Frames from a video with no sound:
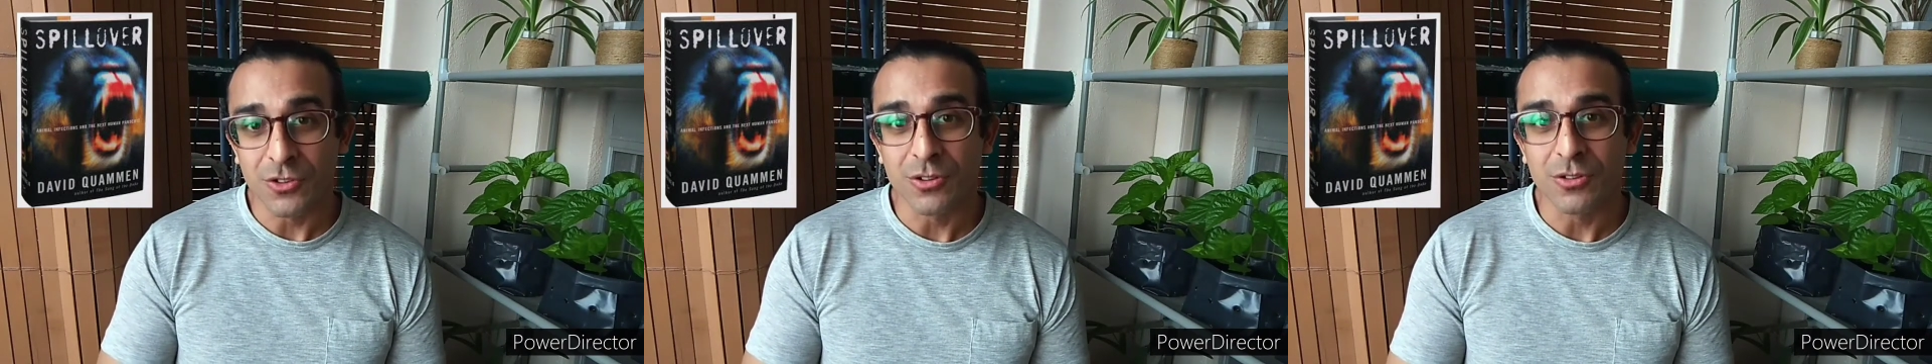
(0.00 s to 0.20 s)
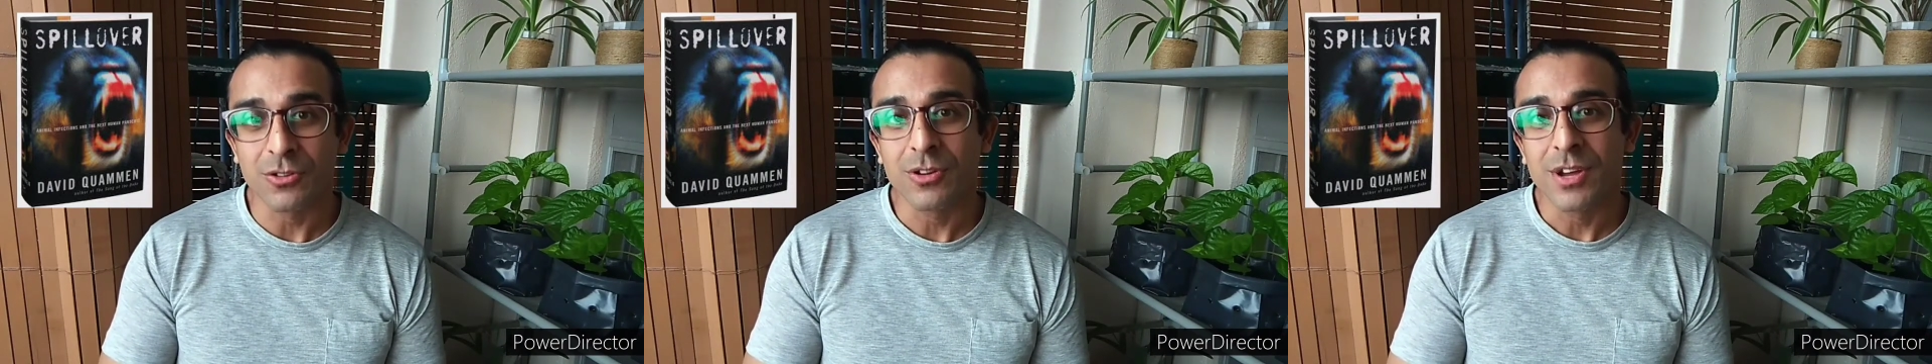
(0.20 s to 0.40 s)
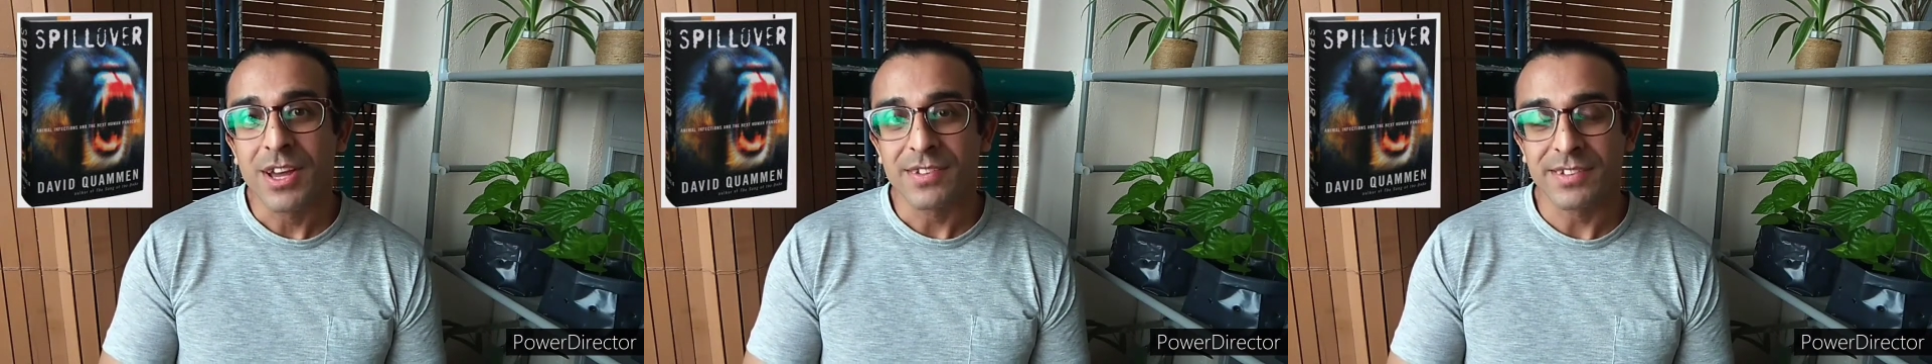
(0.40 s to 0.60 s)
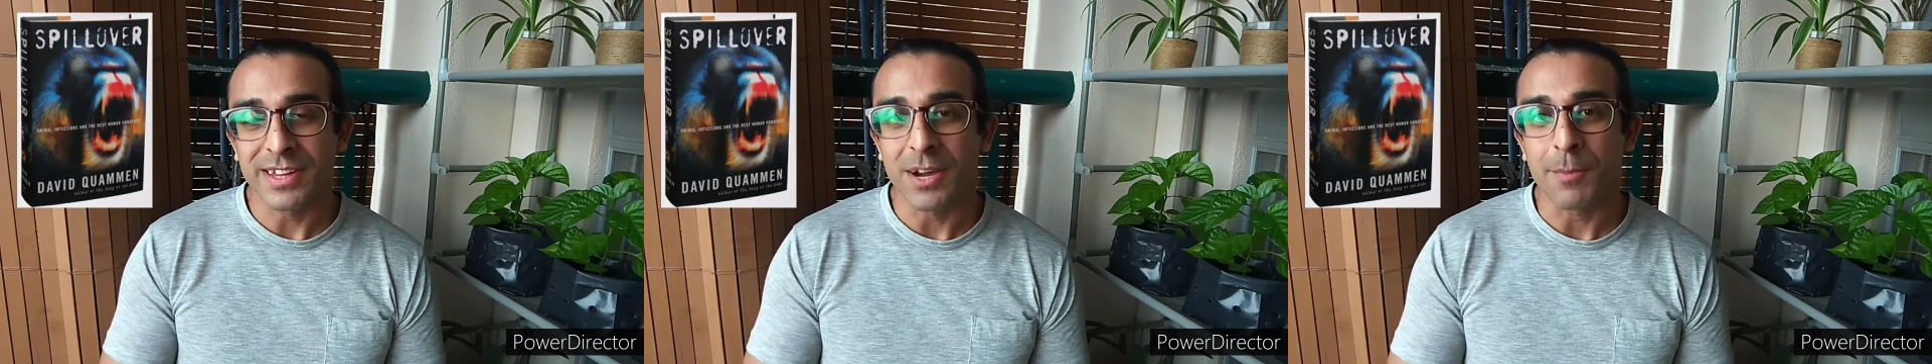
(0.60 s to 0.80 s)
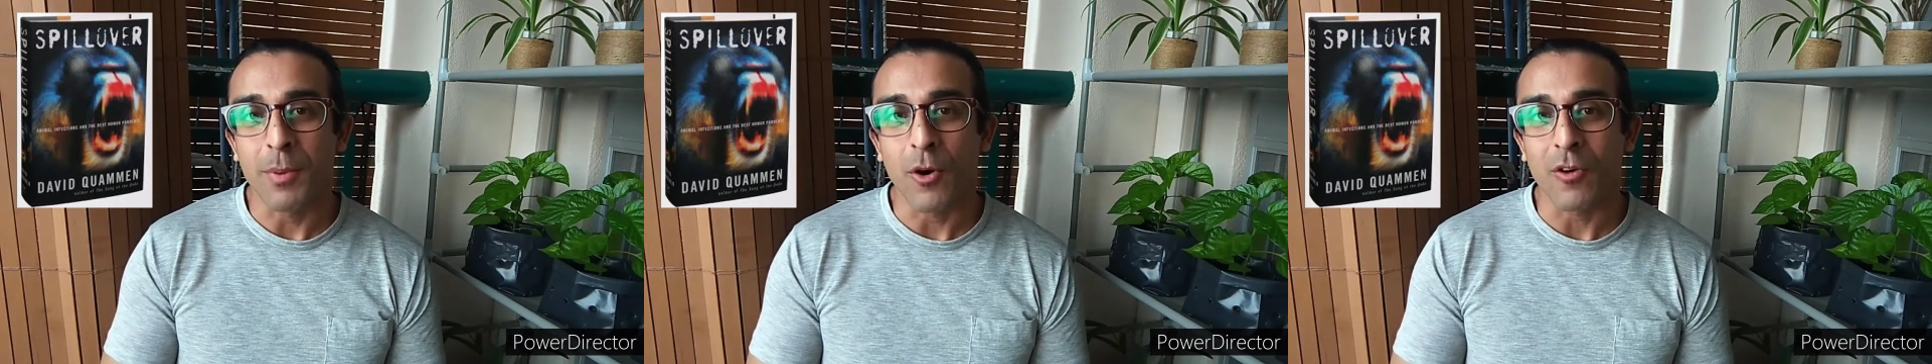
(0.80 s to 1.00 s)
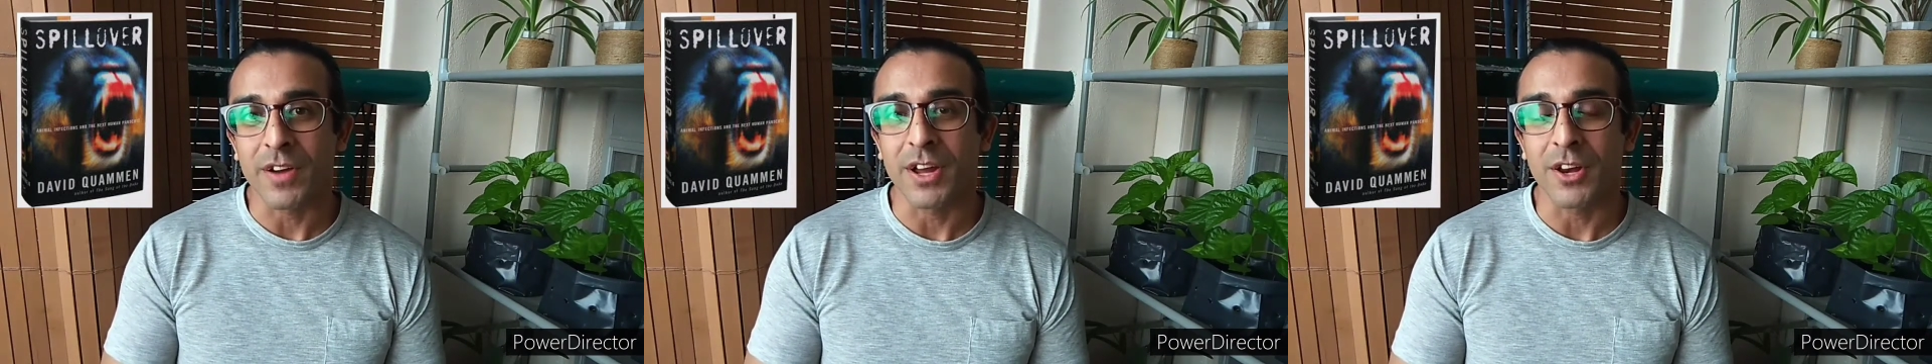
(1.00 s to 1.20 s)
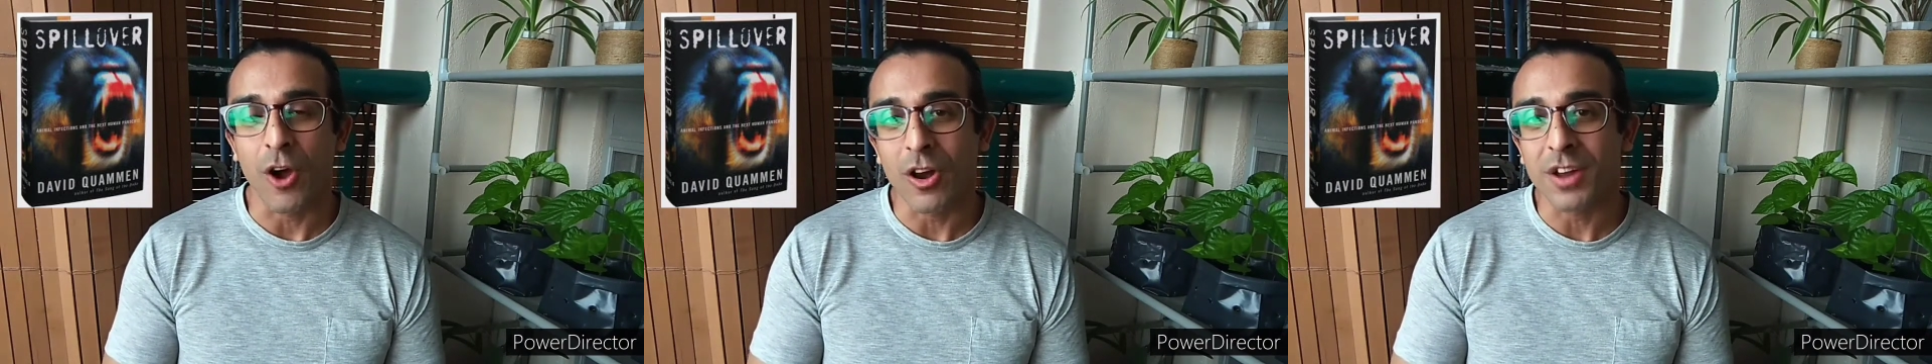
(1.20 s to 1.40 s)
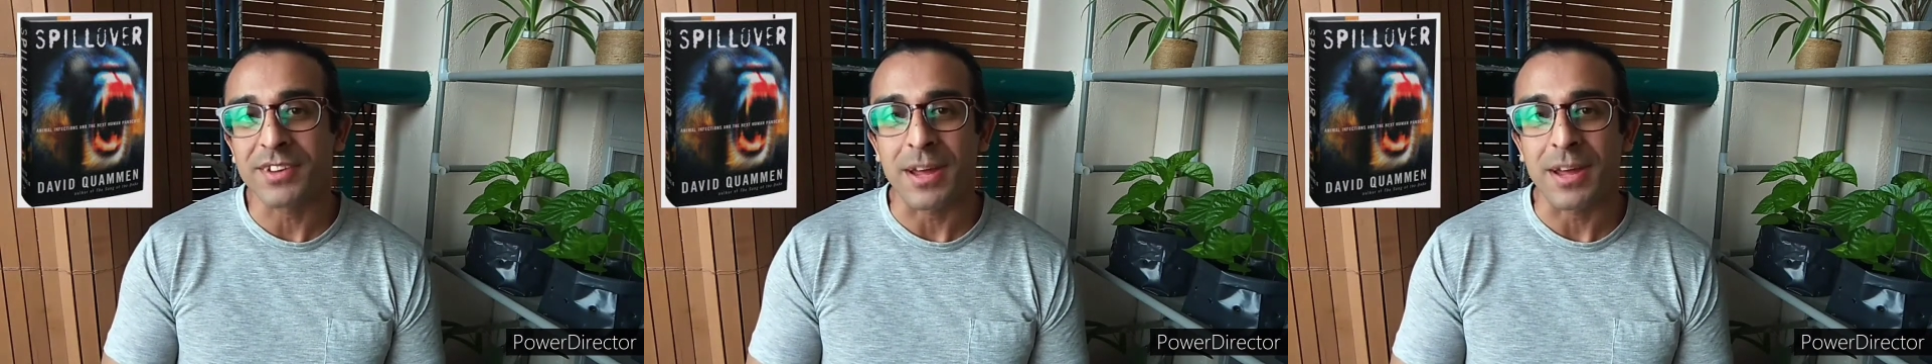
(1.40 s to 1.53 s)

two Singaporean